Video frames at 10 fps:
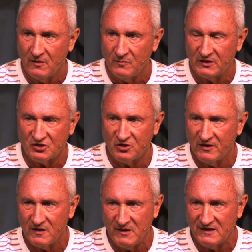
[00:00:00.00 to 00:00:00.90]
Because your
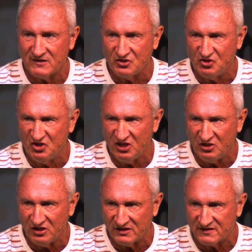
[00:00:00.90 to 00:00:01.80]
enemy is a
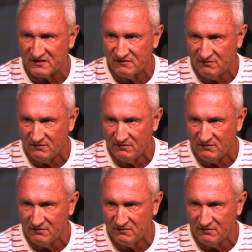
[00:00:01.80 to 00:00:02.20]
genius